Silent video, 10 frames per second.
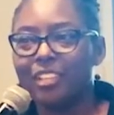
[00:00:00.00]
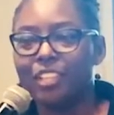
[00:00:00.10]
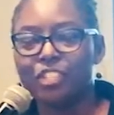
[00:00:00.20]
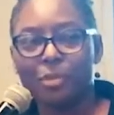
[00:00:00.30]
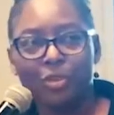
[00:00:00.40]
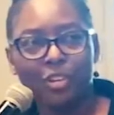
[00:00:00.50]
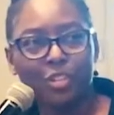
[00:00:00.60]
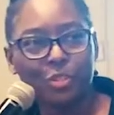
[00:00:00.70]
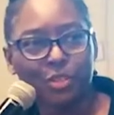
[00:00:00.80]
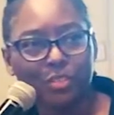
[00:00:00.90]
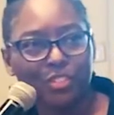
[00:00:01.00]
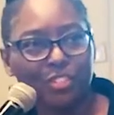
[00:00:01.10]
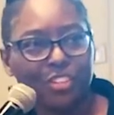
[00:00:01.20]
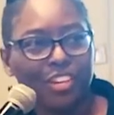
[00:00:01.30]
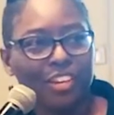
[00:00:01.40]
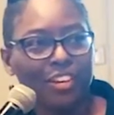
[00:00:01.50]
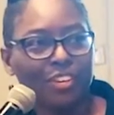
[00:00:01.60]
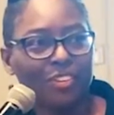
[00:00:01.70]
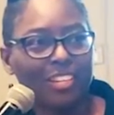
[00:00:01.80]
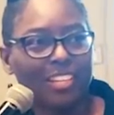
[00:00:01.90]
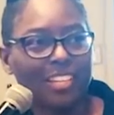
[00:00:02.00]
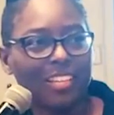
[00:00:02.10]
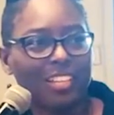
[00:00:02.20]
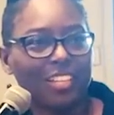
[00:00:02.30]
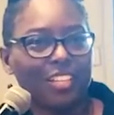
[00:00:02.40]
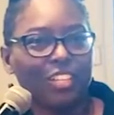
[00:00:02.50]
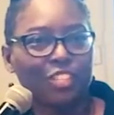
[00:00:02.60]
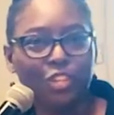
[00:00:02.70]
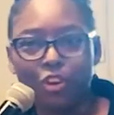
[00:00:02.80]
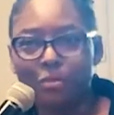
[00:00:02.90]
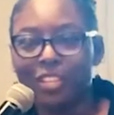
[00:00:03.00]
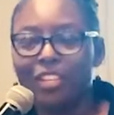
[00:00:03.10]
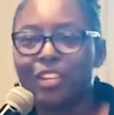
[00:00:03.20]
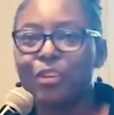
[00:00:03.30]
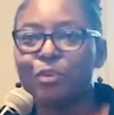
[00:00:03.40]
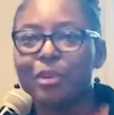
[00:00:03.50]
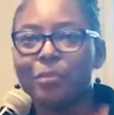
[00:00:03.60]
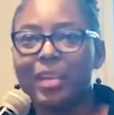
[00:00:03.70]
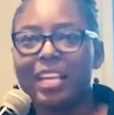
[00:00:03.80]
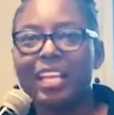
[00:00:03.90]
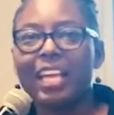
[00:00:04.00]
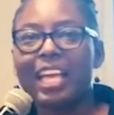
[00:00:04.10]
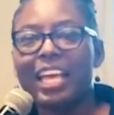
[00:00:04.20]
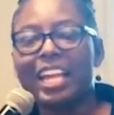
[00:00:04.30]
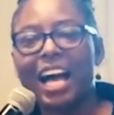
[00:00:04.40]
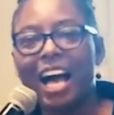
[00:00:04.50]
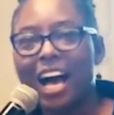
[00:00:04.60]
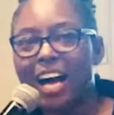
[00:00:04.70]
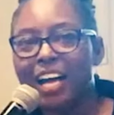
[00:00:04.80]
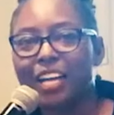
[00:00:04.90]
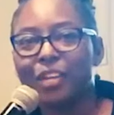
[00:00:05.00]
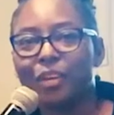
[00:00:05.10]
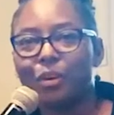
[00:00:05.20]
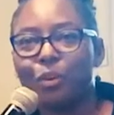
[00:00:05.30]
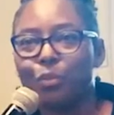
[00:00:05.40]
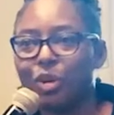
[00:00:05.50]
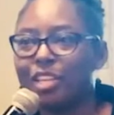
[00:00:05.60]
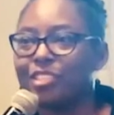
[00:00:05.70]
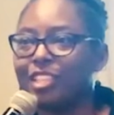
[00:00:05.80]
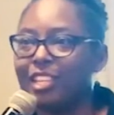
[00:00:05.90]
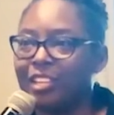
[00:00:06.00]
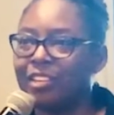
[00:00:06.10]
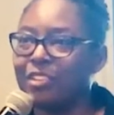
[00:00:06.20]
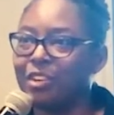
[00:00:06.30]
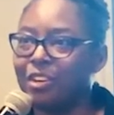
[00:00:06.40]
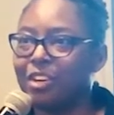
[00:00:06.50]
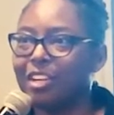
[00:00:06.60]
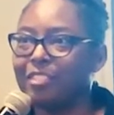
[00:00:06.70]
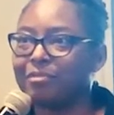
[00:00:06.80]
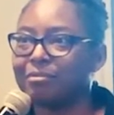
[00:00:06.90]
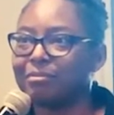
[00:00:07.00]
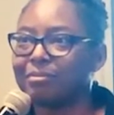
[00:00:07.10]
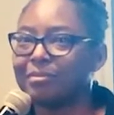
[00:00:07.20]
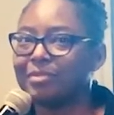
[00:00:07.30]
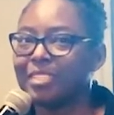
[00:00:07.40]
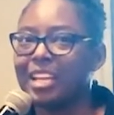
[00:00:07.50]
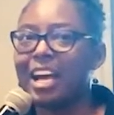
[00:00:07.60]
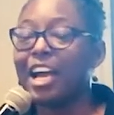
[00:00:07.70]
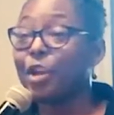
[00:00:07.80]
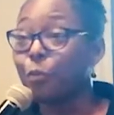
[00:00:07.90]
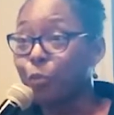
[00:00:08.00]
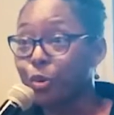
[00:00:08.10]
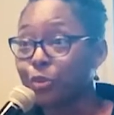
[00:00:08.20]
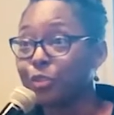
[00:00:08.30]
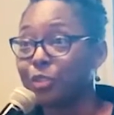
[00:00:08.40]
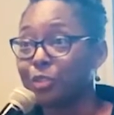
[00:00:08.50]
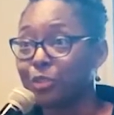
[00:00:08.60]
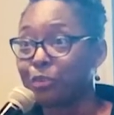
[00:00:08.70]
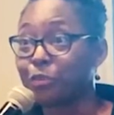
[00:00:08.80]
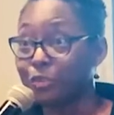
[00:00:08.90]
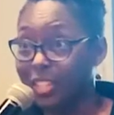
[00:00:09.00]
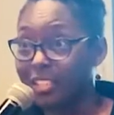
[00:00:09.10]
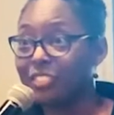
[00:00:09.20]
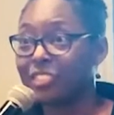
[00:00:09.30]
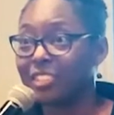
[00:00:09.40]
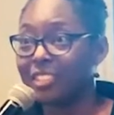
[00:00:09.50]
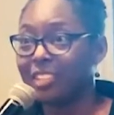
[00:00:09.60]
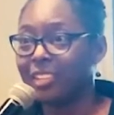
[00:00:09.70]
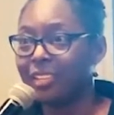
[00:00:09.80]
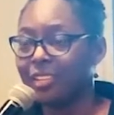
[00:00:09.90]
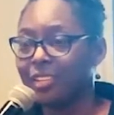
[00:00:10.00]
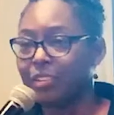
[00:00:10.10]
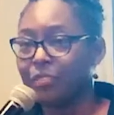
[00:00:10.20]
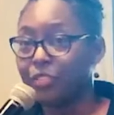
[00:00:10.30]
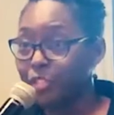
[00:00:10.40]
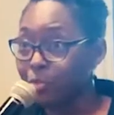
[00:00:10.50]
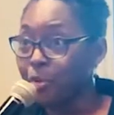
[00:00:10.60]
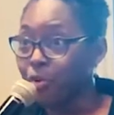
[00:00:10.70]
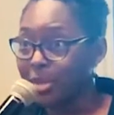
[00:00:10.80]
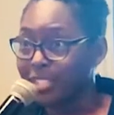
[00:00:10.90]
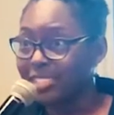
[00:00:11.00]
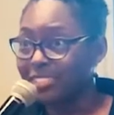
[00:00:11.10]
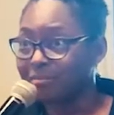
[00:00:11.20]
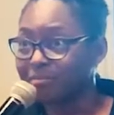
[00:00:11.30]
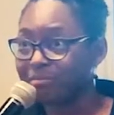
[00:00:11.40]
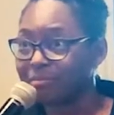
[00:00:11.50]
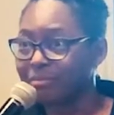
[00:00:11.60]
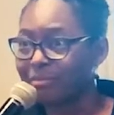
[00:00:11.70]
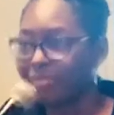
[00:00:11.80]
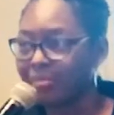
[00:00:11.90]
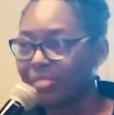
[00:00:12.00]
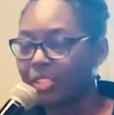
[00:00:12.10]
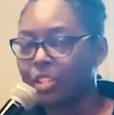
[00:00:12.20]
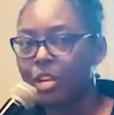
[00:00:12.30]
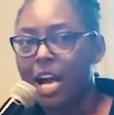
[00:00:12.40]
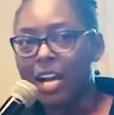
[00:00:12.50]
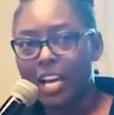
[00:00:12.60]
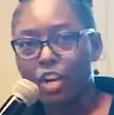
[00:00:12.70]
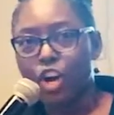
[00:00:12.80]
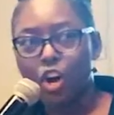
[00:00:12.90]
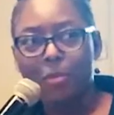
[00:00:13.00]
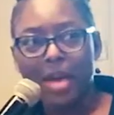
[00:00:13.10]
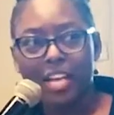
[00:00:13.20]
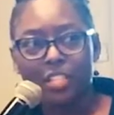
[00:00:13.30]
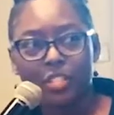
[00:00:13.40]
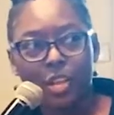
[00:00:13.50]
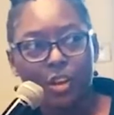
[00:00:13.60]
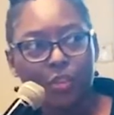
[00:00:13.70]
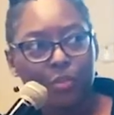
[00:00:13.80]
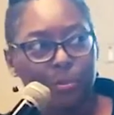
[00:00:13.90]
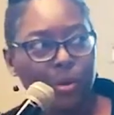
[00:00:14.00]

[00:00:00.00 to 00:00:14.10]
It took me on a tour of the studio, showed me the equipment, and I was in awe. I had worked for this moment. I got called back from